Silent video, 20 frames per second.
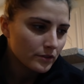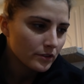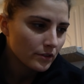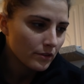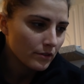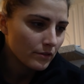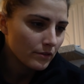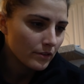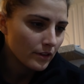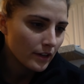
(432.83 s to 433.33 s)

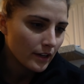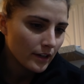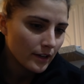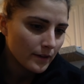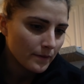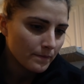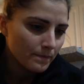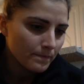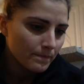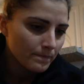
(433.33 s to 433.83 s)
So
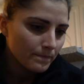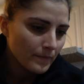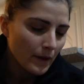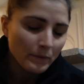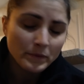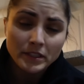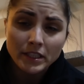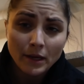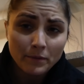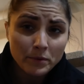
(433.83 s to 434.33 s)
um,
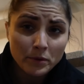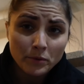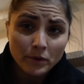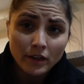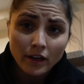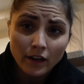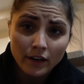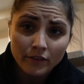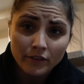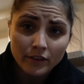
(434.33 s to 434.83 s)
I'm just happy
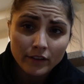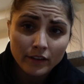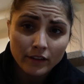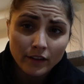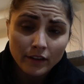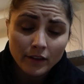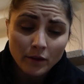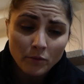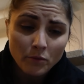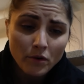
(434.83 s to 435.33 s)
we got everything
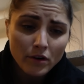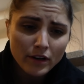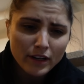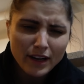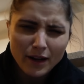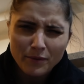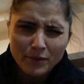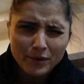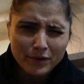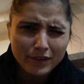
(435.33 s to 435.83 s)
that they
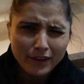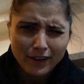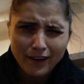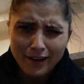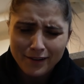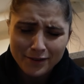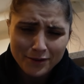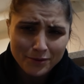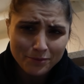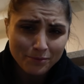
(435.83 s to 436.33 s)
wanted, and we were
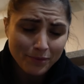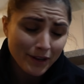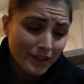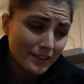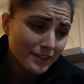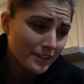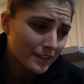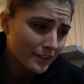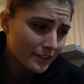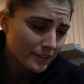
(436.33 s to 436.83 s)
like under
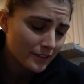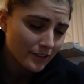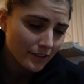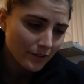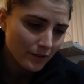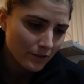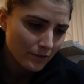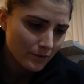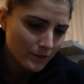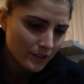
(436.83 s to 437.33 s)
budget,
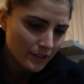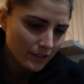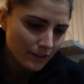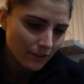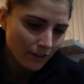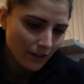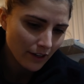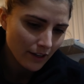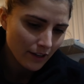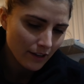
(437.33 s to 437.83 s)
so we did
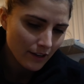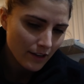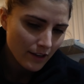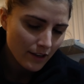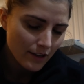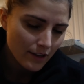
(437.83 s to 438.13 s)
great.